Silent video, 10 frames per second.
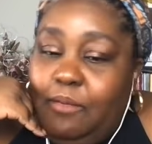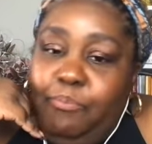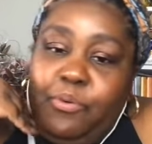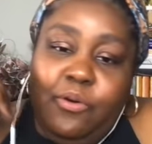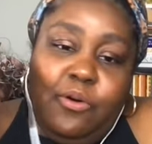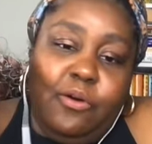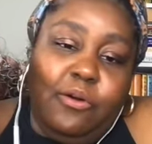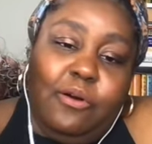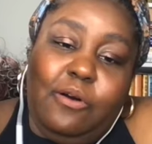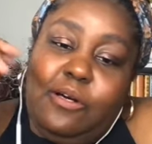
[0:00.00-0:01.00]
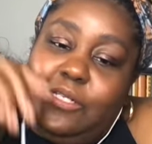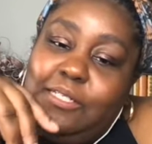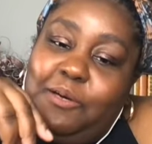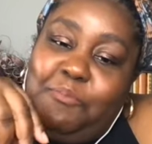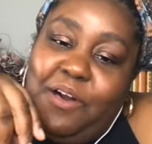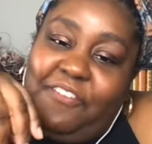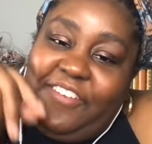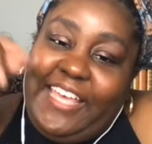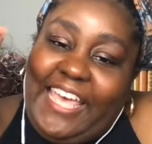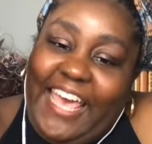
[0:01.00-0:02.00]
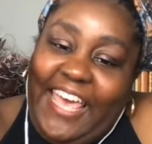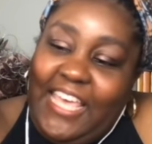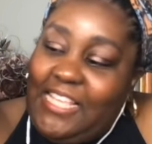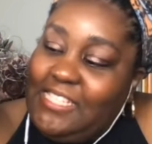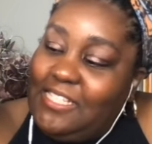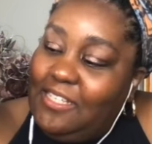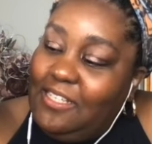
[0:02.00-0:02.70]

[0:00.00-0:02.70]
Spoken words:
Poor little muffin cakes.